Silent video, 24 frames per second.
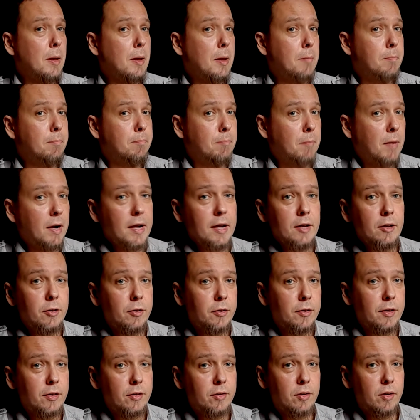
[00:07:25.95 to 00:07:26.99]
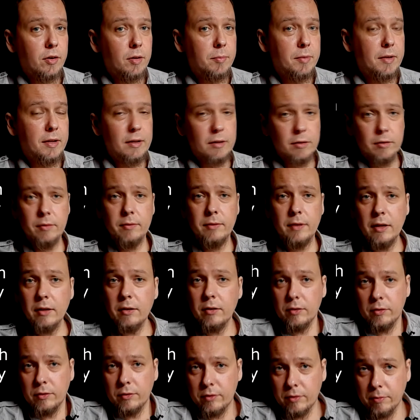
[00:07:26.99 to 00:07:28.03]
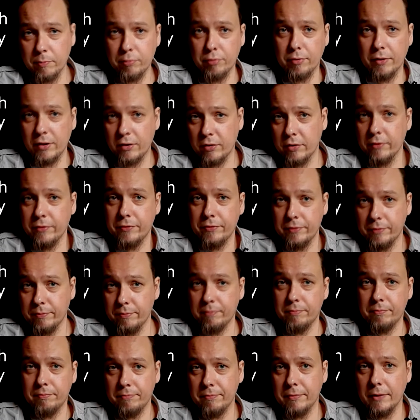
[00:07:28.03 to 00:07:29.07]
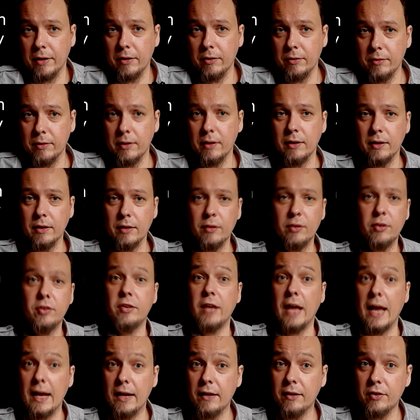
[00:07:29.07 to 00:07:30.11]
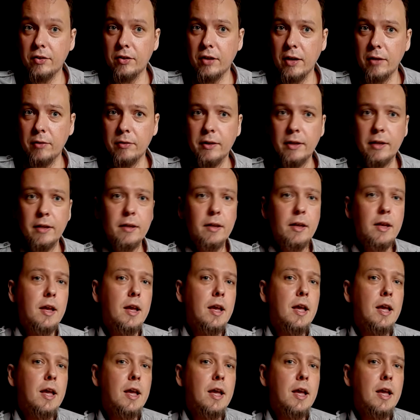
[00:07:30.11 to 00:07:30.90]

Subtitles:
Minor is going to be a little, depressive, sad sounding.